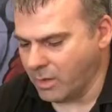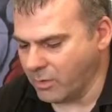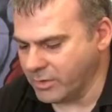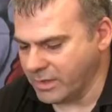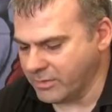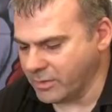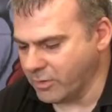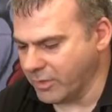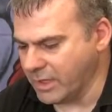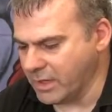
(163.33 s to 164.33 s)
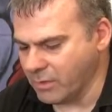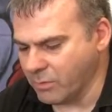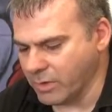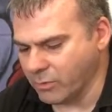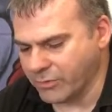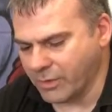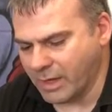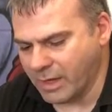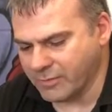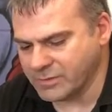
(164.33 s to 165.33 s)
Underneath the cover here we also
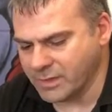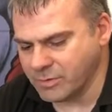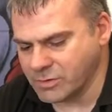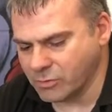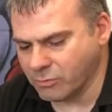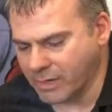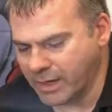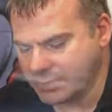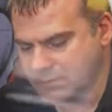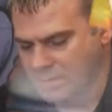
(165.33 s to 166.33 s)
have steering dual rate,